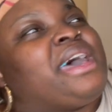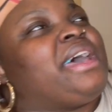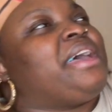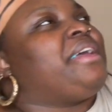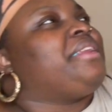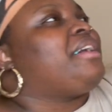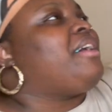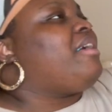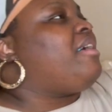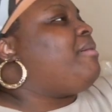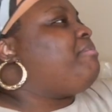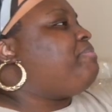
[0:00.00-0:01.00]
And
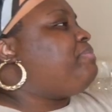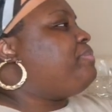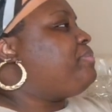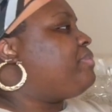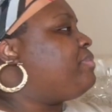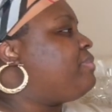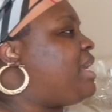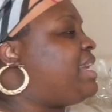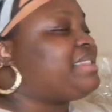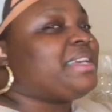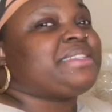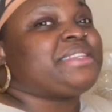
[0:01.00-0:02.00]
um,
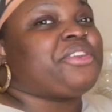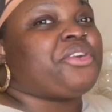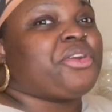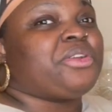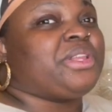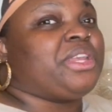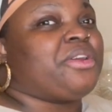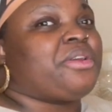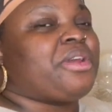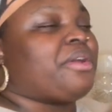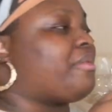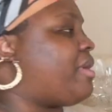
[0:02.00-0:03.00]
as I said
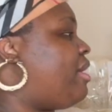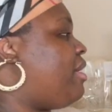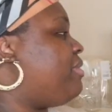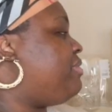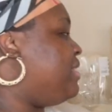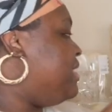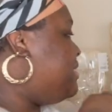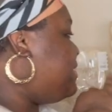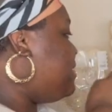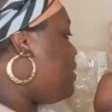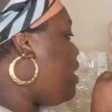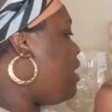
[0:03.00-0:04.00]
earlier, uh, uh
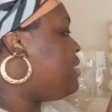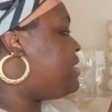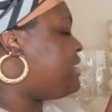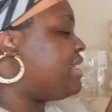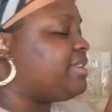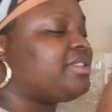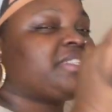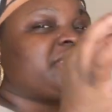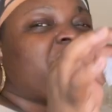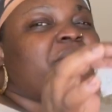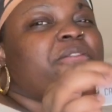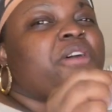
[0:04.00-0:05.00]
these uh, single
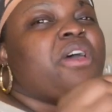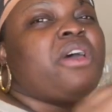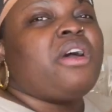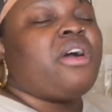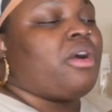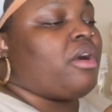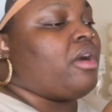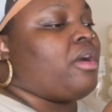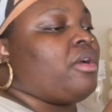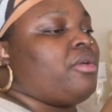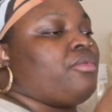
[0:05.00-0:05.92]
stuff uh,